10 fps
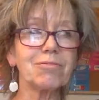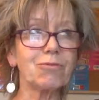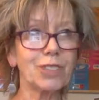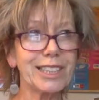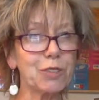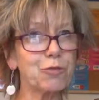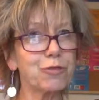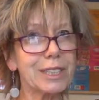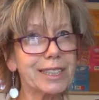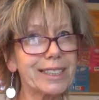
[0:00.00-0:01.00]
"Right,
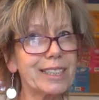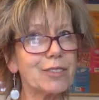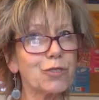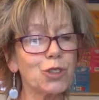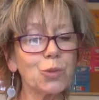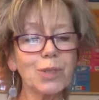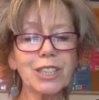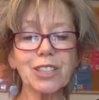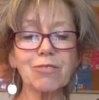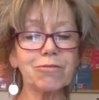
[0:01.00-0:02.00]
Frankie, if you
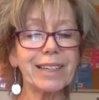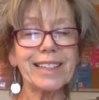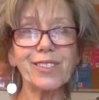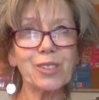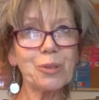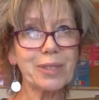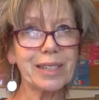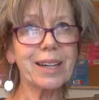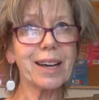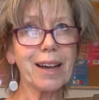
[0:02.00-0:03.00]
want a race, you
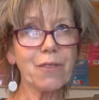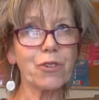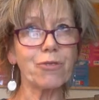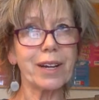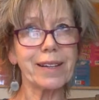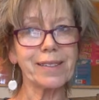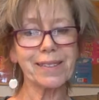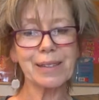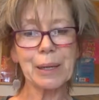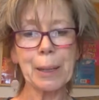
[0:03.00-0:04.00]
can have a
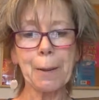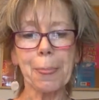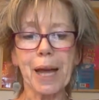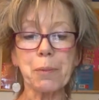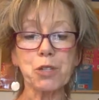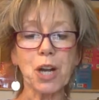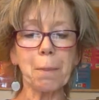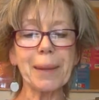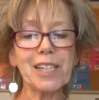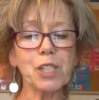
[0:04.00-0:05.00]
race." I put on
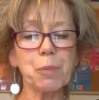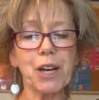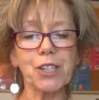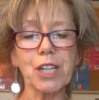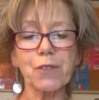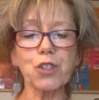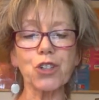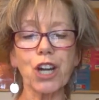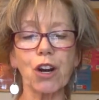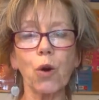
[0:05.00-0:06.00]
a big spurt and
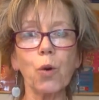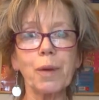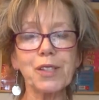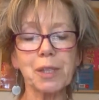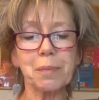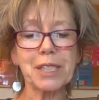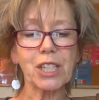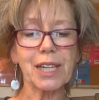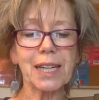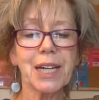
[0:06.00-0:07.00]
overtook her almost
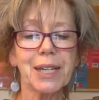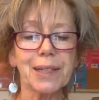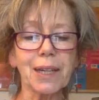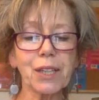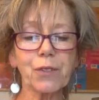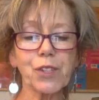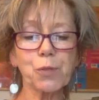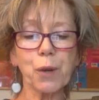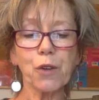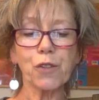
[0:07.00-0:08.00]
immediately. Neither of us
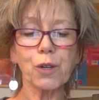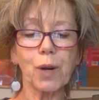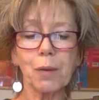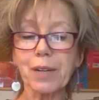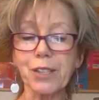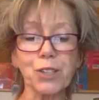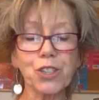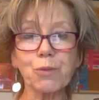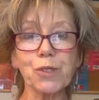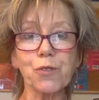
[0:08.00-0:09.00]
spoke for a while, but I knew
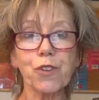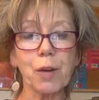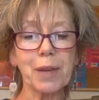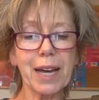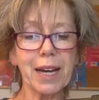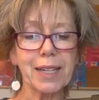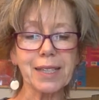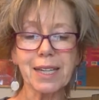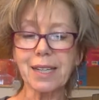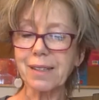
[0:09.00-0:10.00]
she wasn't far
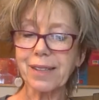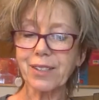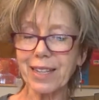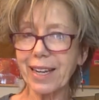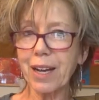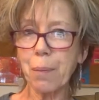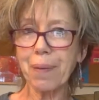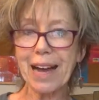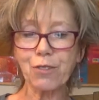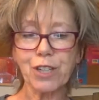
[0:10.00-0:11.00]
behind, because I could hear her
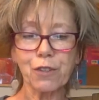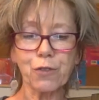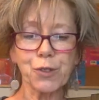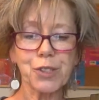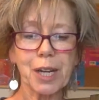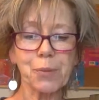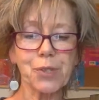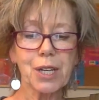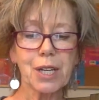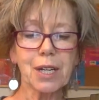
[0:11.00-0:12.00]
pounding footsteps.